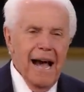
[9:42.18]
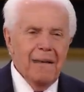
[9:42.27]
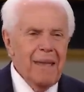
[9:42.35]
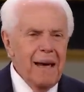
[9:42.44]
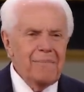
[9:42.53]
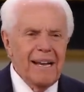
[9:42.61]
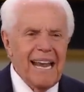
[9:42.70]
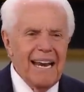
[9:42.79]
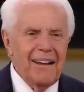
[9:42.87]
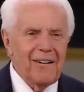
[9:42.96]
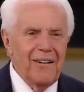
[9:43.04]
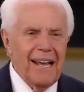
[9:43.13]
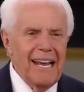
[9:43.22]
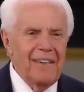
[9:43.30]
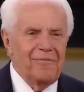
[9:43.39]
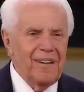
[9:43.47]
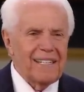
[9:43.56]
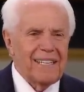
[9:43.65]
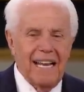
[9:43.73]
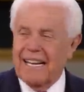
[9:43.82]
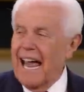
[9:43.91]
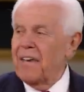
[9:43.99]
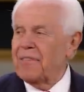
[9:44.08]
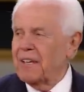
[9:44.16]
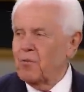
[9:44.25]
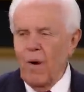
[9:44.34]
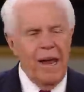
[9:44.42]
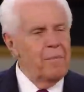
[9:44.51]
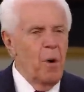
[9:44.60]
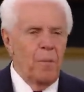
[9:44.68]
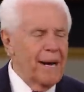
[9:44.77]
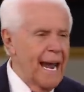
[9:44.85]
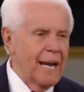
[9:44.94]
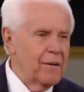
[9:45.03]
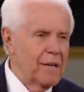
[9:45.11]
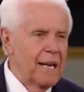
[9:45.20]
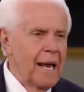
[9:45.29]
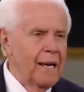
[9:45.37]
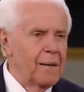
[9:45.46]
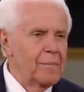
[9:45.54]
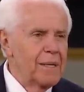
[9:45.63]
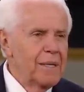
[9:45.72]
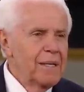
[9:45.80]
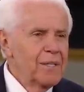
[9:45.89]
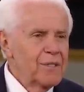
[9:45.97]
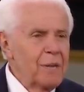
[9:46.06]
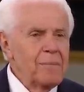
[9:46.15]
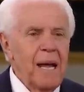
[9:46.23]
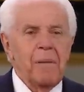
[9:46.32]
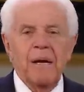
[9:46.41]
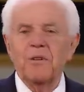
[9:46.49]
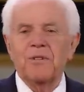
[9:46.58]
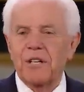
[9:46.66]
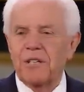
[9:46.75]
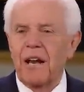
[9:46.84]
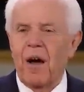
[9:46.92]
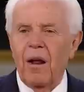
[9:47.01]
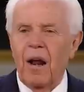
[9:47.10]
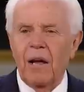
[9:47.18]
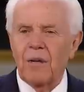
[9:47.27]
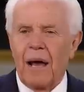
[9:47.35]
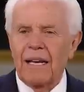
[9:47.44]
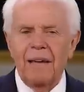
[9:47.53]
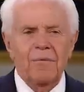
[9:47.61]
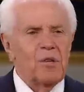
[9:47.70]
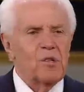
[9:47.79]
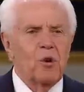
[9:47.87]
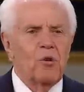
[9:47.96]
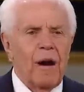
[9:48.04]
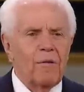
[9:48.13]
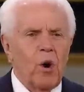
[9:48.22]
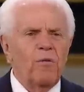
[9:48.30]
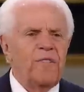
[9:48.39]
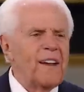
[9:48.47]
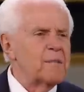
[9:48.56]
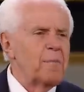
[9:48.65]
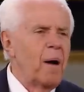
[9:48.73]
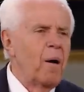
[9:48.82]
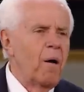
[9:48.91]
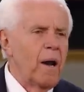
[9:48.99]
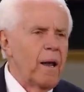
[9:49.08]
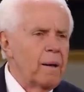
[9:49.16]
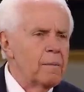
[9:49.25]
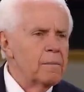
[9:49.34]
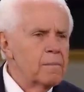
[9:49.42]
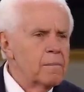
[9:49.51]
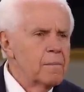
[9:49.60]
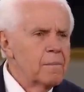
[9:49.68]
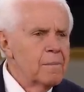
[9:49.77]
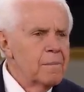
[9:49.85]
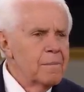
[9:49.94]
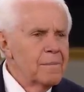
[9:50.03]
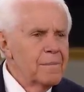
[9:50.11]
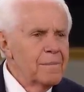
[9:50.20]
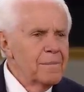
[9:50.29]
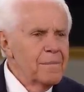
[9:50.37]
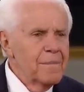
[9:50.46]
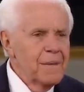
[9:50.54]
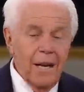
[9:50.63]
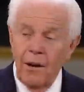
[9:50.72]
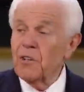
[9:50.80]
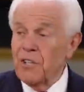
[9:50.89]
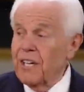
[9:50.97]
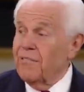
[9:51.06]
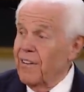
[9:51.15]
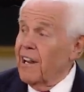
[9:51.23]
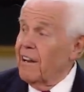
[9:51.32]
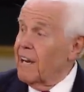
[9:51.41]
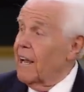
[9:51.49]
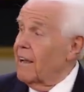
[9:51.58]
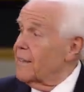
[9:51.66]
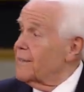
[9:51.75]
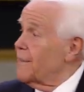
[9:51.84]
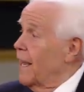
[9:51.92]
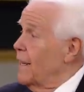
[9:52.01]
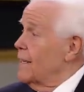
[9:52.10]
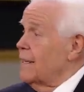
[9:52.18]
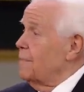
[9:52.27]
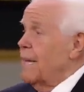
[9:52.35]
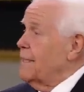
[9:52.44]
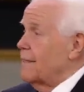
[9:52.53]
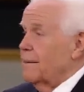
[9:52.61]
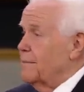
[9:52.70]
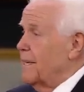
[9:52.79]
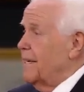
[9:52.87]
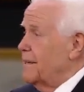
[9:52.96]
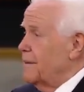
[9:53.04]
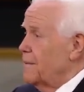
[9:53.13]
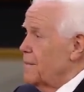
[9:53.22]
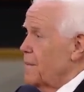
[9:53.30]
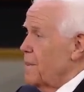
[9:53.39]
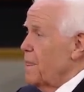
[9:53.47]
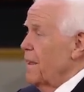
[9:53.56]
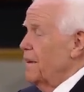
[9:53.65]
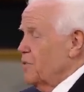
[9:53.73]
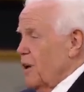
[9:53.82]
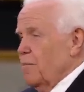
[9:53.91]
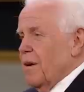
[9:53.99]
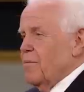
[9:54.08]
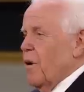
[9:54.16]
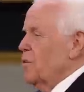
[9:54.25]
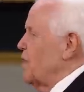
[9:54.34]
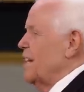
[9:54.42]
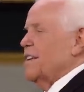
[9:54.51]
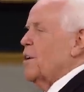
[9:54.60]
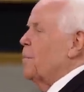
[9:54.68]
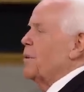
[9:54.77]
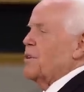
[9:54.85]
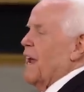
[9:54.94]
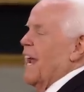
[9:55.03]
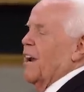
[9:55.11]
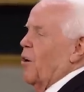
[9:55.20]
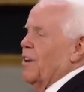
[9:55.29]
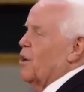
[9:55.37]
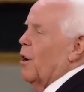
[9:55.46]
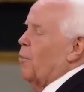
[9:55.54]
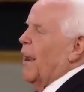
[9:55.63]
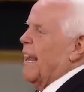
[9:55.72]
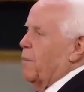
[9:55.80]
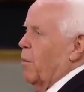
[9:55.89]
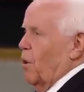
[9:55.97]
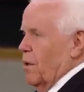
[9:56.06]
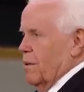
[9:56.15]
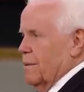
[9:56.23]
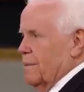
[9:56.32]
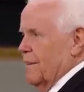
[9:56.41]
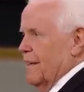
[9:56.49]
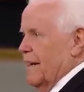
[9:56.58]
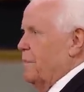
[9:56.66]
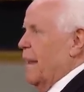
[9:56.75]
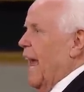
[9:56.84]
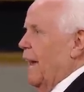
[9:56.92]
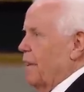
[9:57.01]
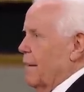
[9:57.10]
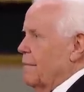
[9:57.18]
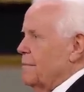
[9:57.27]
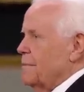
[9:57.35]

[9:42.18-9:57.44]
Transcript: I'm not mechanical. I can't fix it. Kathy is way more mechanical than I am. Sometimes I used to tell her a lot of times, I'd give her a screwdriver, go fix my Harley. you know, she could figure it out. That is amazing to me. If something went wrong, Jesse, don't put your hand on it, you're going to break it more. Let me have it.